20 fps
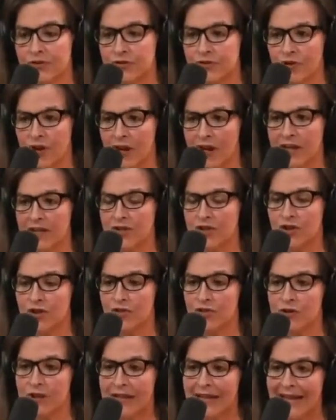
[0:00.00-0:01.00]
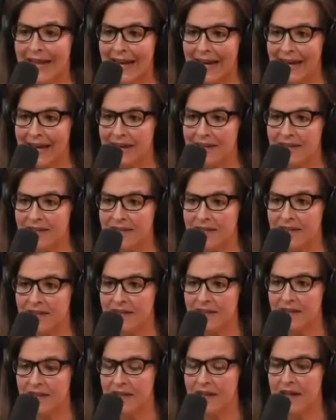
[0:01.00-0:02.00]
Trying to create
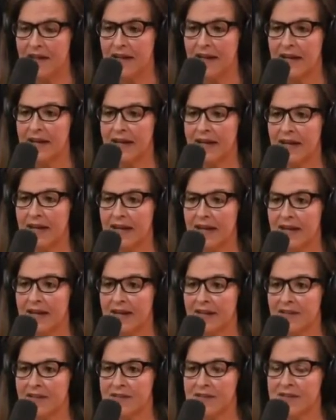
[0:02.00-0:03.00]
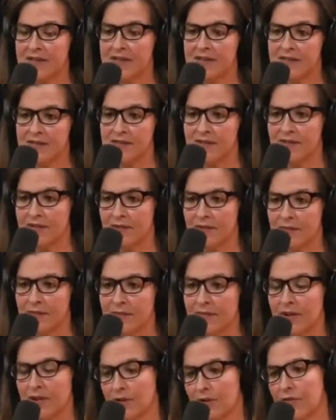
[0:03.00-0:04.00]
a
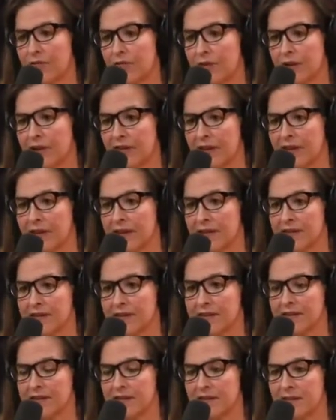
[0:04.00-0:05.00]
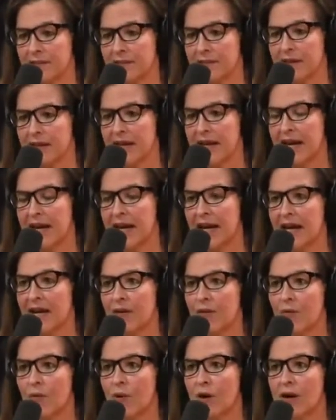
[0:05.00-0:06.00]
system, a free-thinking system.
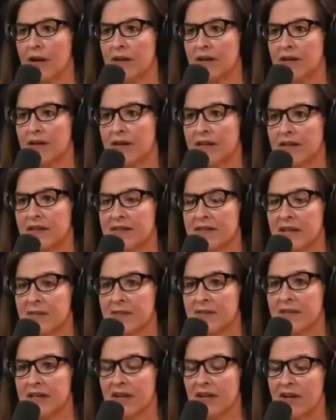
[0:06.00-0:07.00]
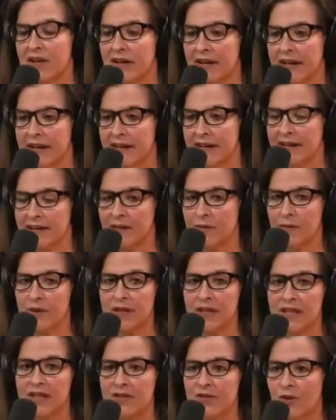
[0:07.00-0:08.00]
And what... His name is Garrett Kenyon.
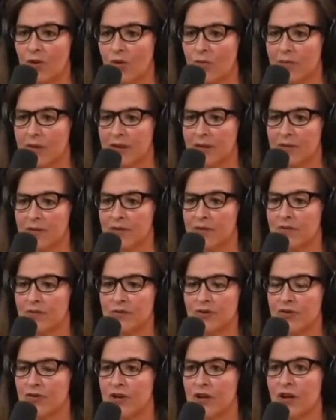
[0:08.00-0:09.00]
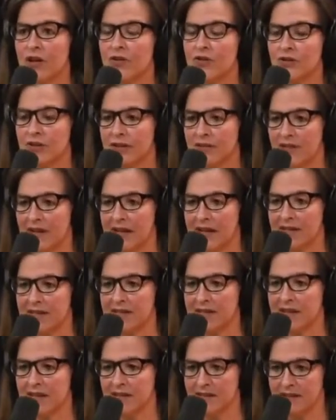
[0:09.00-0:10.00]
What he told me was just utterly
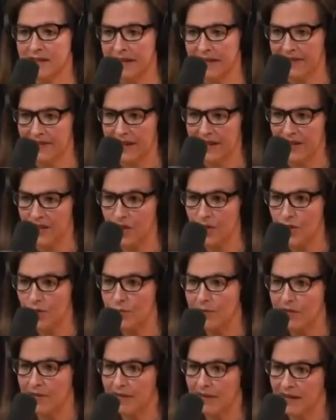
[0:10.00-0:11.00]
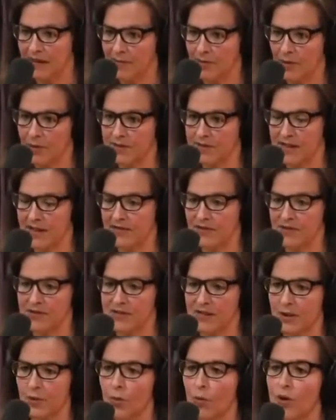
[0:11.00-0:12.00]
fascinating because, again, that human thing I'm always after
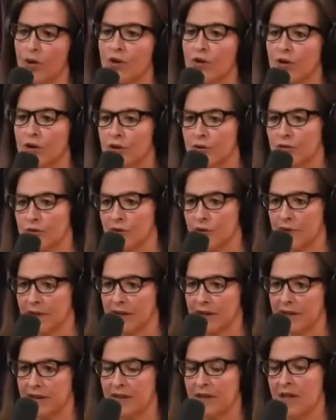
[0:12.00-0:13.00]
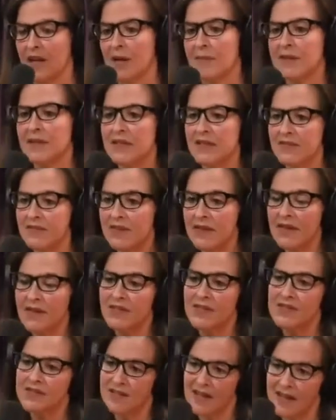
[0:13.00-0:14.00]
is like, what are you doing? Uh-huh. I mean, leave
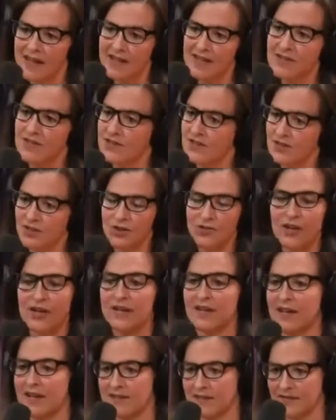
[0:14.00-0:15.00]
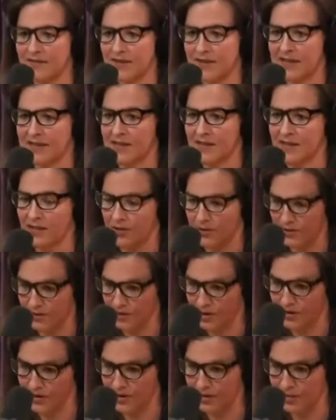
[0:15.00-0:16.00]
the science. You've had lots of guys on here. I'll
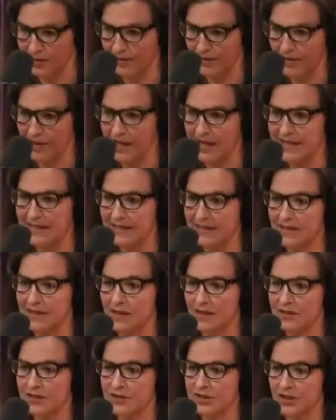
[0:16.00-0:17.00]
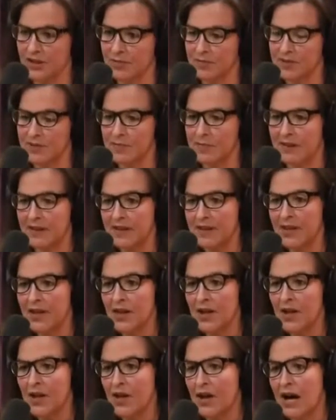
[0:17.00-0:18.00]
talk to you about the high technology elements. But
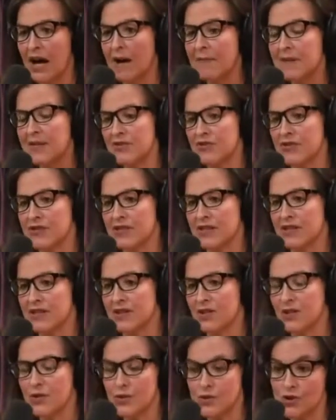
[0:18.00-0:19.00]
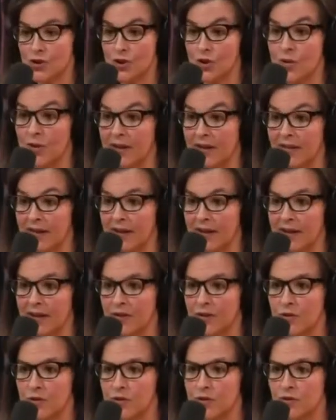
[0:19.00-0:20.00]
I'm interested in who's doing that,
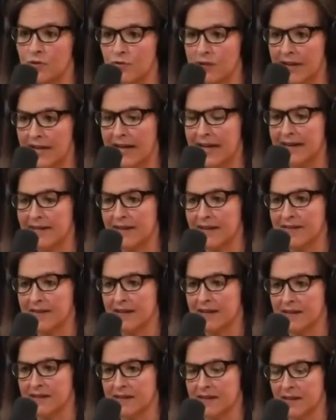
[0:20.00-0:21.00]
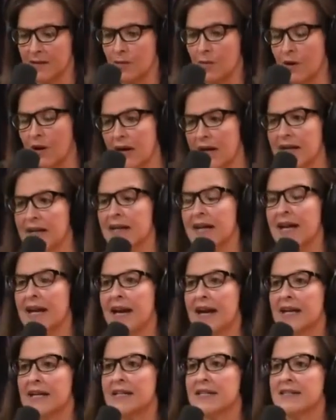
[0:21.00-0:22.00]
who's creating that science and why.
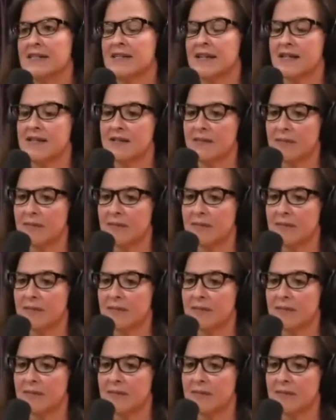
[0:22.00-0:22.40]
And he said